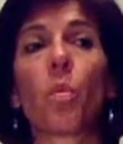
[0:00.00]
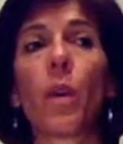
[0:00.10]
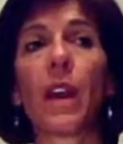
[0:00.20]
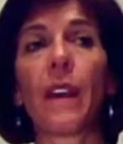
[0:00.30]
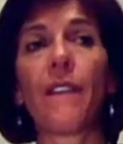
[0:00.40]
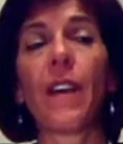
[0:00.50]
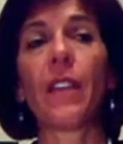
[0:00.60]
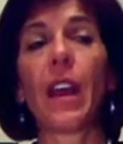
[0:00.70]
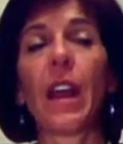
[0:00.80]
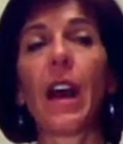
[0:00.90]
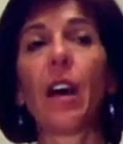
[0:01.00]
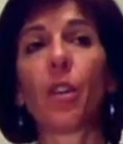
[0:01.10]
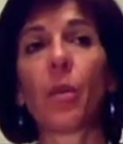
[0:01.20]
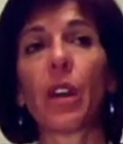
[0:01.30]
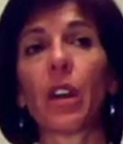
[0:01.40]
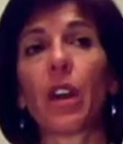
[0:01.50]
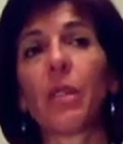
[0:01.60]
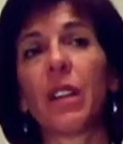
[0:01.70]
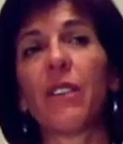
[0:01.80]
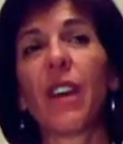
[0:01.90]
when I found that out, or when our
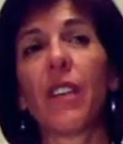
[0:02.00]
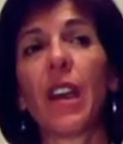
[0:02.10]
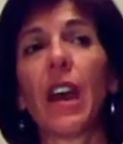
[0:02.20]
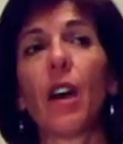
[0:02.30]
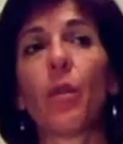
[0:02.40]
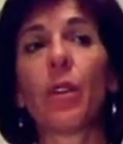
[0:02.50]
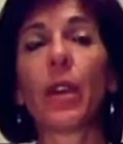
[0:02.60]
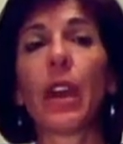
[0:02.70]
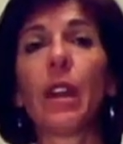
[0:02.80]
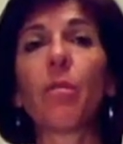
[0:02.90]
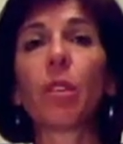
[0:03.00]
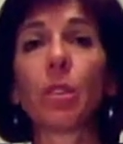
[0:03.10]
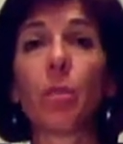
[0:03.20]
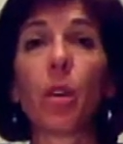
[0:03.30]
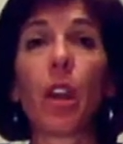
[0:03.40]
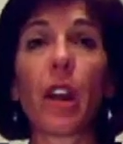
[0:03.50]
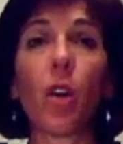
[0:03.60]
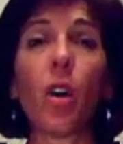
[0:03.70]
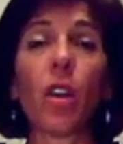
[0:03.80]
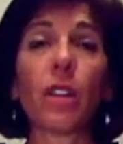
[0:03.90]
company found that out, we were able to put on
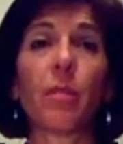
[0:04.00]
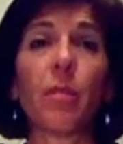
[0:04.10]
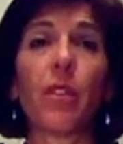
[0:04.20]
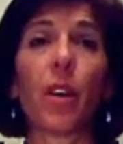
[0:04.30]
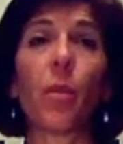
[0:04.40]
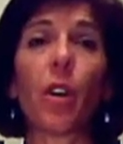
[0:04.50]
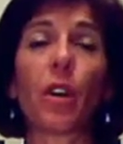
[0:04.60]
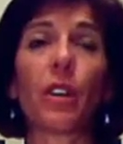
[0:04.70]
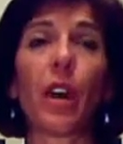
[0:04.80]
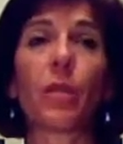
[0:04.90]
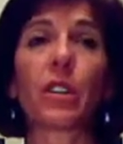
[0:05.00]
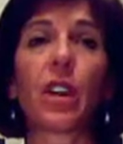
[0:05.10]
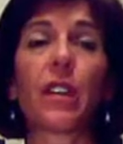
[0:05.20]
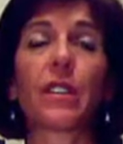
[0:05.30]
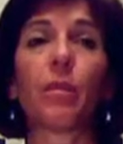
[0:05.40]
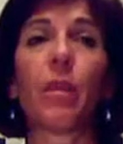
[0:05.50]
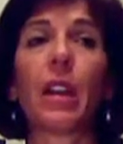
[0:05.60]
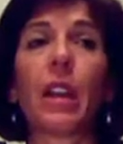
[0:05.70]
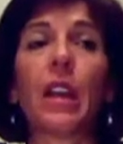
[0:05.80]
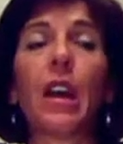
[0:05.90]
hold some of our work that was costing money,
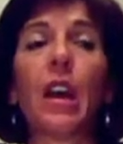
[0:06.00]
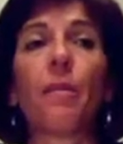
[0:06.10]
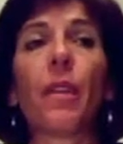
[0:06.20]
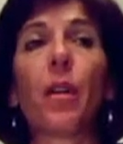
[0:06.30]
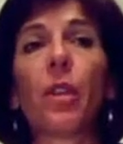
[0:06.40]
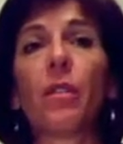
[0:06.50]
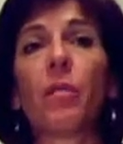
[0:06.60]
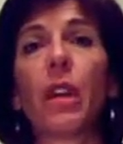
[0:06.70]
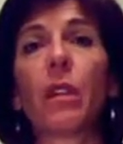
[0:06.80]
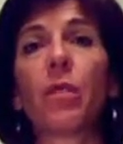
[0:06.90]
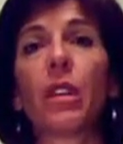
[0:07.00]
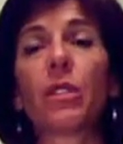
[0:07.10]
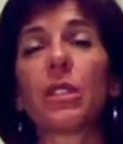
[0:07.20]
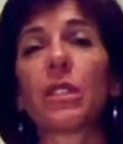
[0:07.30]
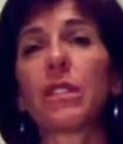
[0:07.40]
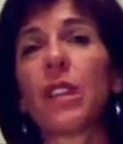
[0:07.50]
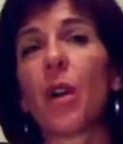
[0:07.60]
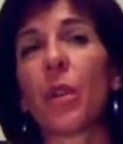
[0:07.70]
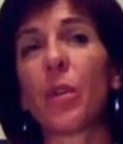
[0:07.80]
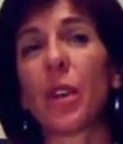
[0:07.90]
that would have been resources
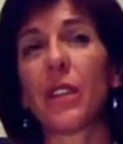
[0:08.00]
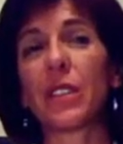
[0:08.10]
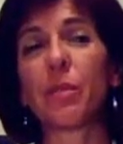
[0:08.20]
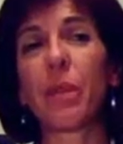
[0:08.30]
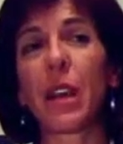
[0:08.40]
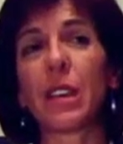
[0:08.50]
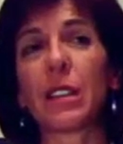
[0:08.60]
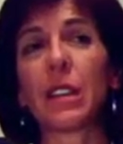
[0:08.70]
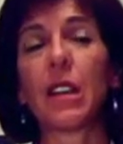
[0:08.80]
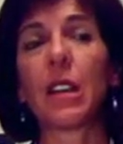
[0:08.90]
that we would have spent